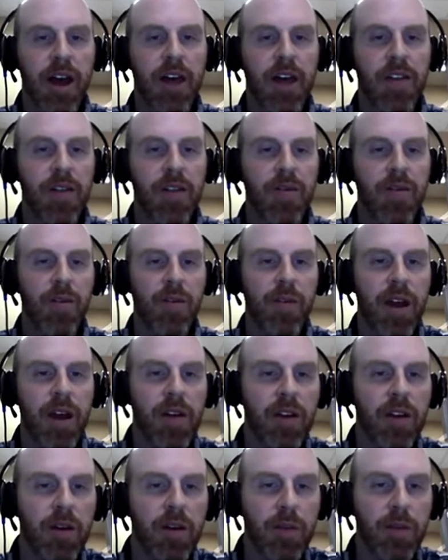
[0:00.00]
And then from
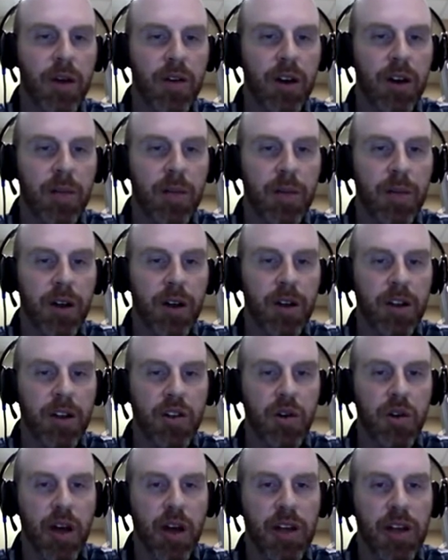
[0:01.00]
there, the computer can build a
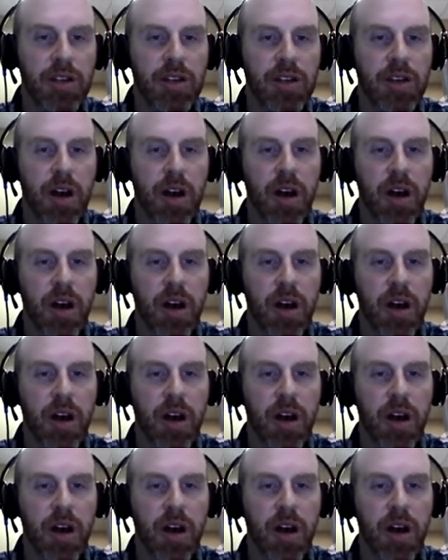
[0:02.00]
trace